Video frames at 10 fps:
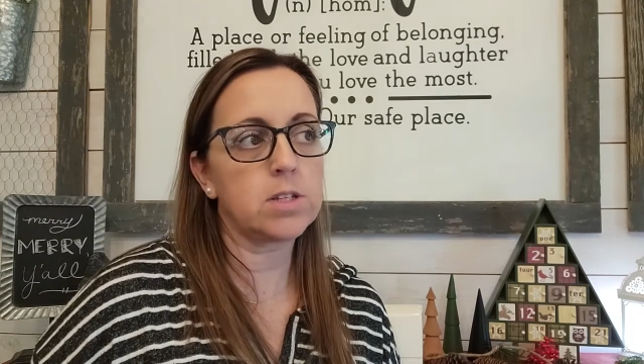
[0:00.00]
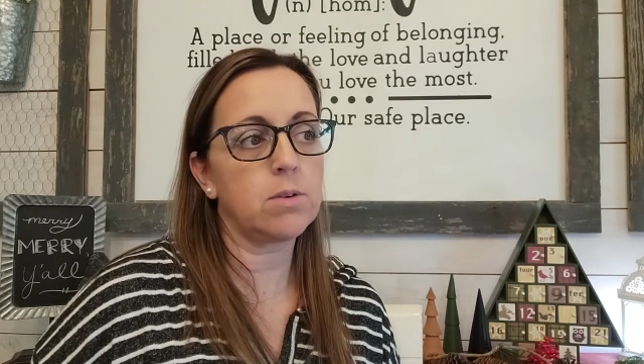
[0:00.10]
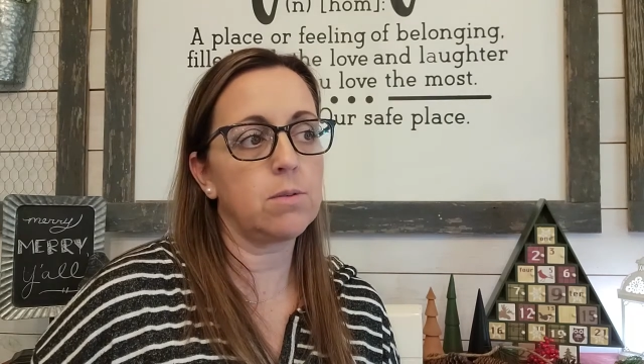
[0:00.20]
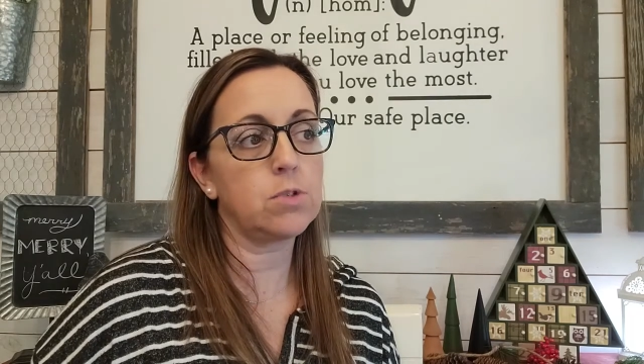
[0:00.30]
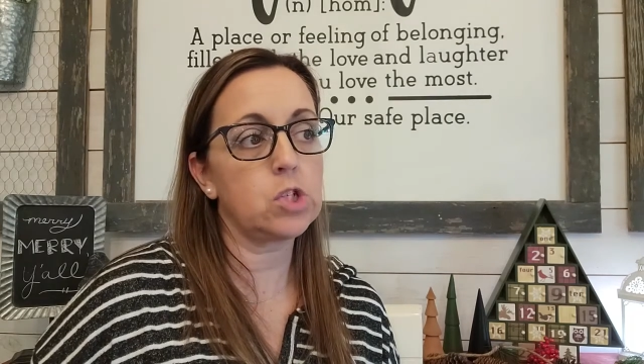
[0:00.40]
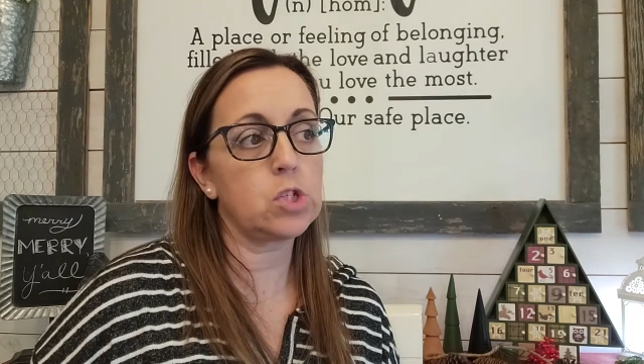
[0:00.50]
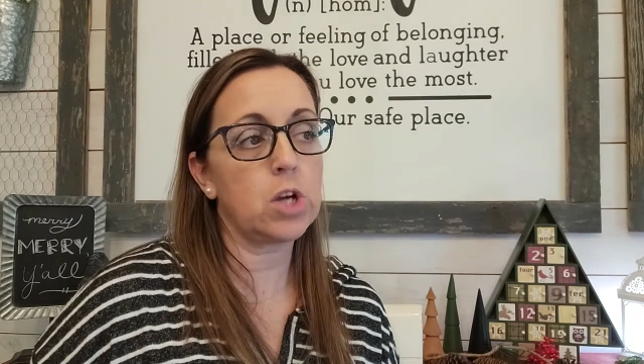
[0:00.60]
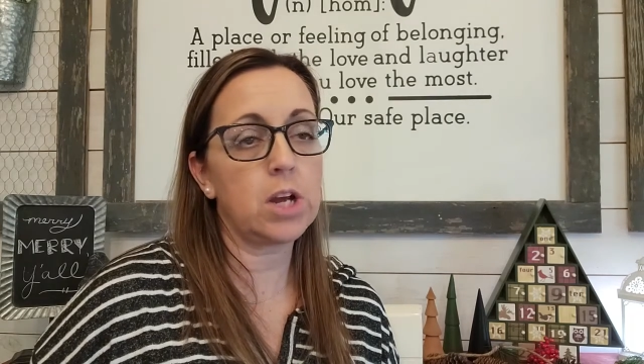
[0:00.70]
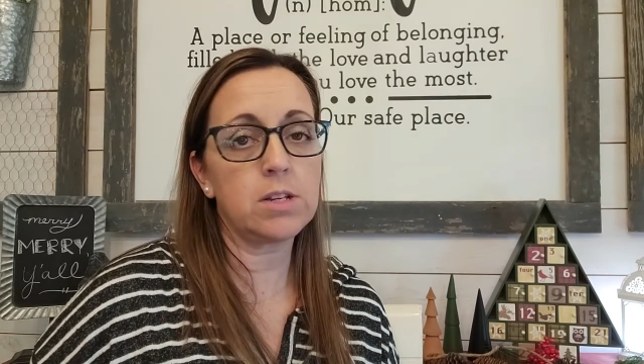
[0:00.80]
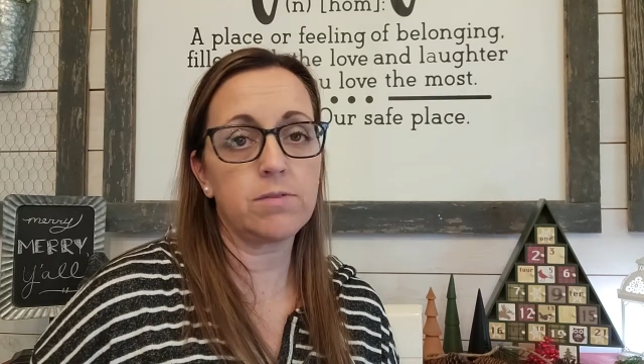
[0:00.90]
So I was
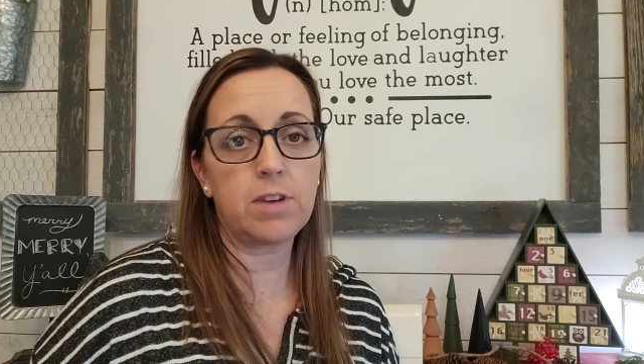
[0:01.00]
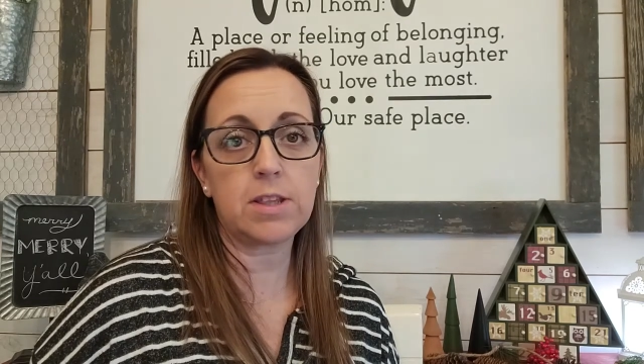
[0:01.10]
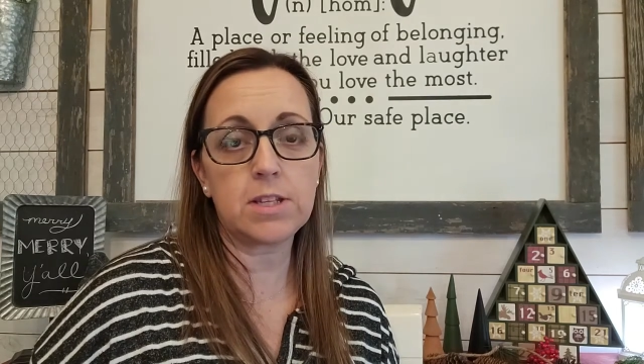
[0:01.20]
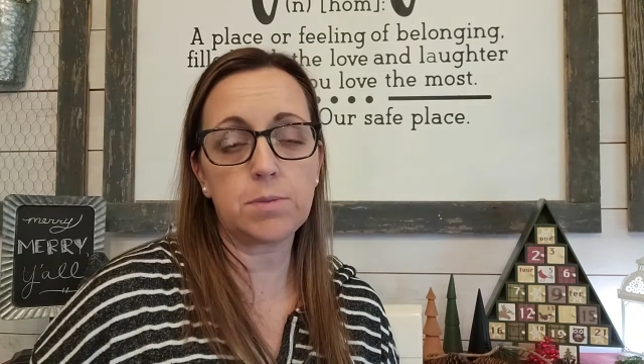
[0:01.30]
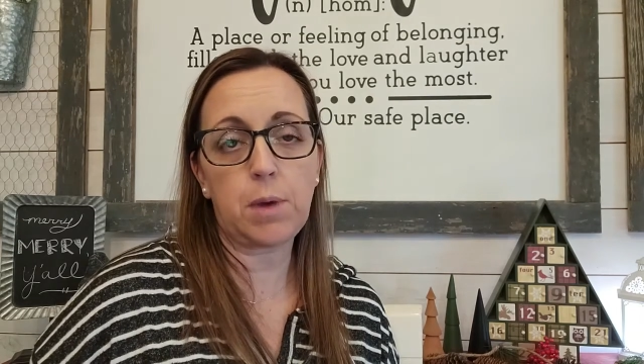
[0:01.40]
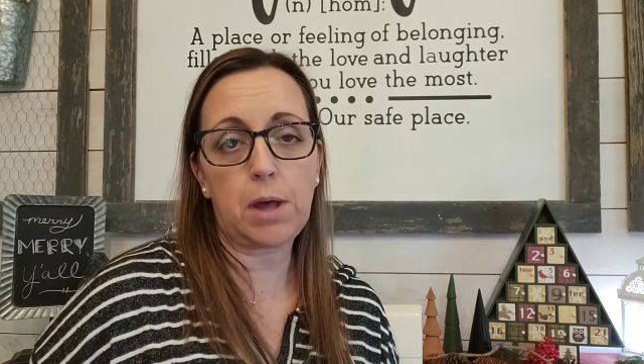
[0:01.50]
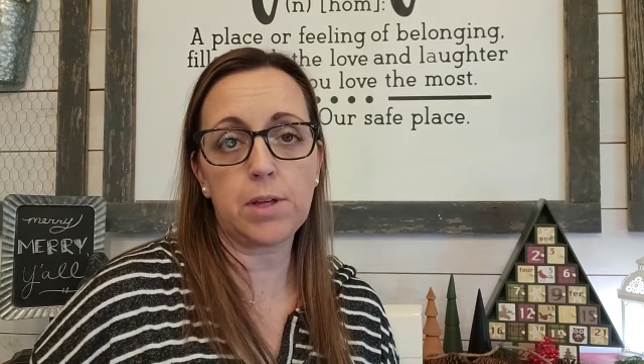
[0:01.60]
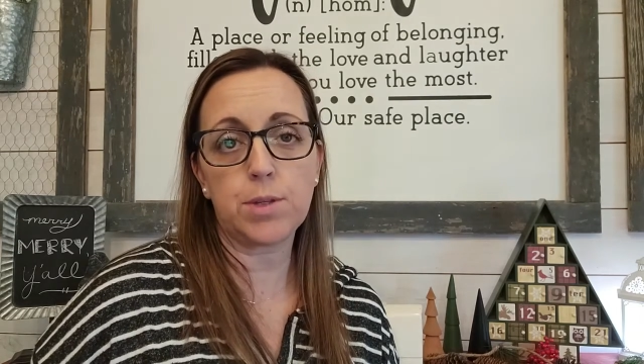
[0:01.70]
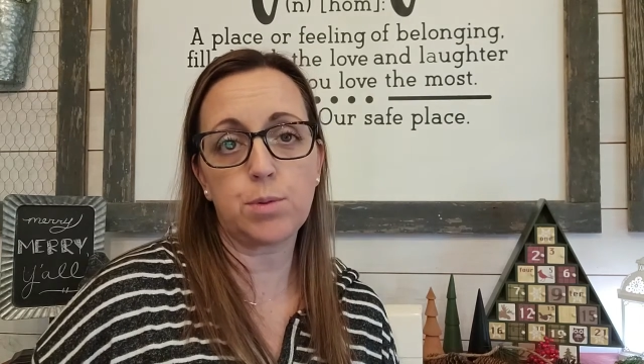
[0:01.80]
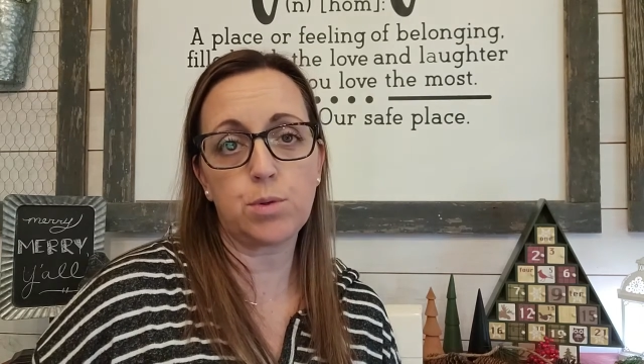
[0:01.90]
trying to find this
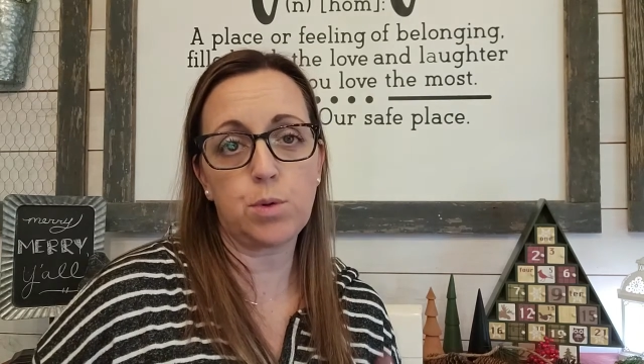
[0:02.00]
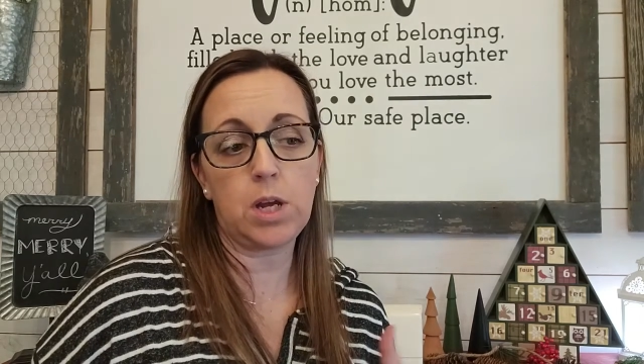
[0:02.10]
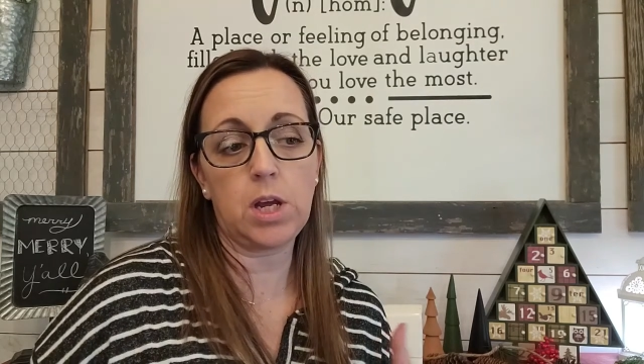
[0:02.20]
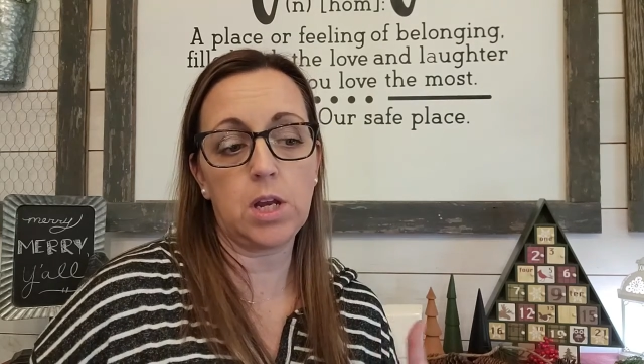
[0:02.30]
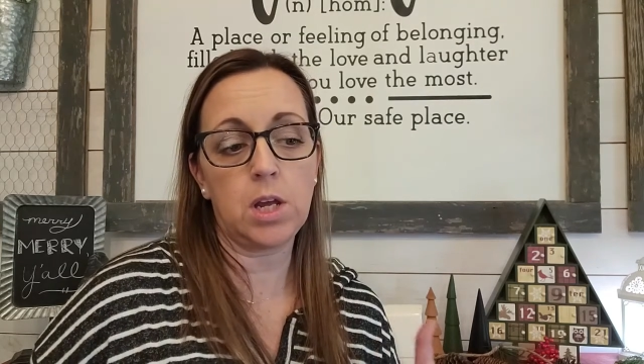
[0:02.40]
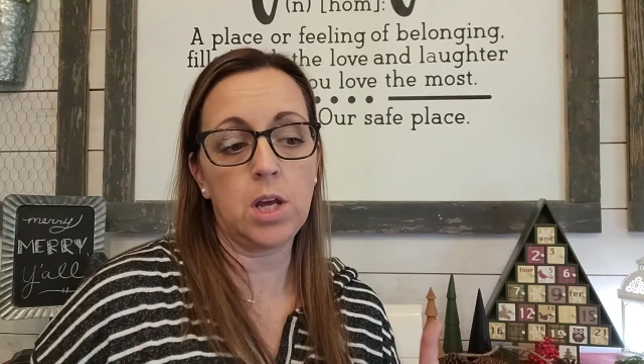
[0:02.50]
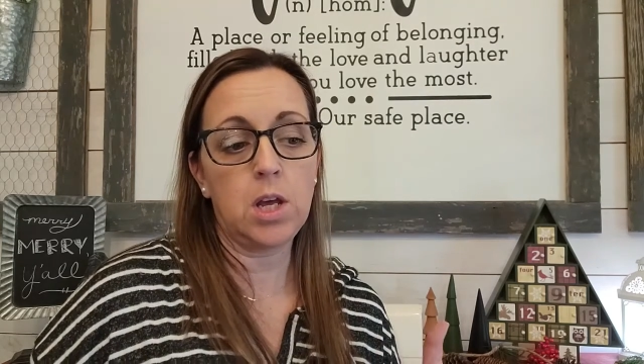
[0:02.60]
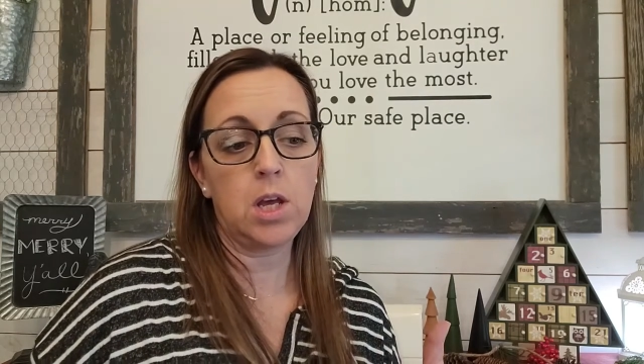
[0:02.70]
balance between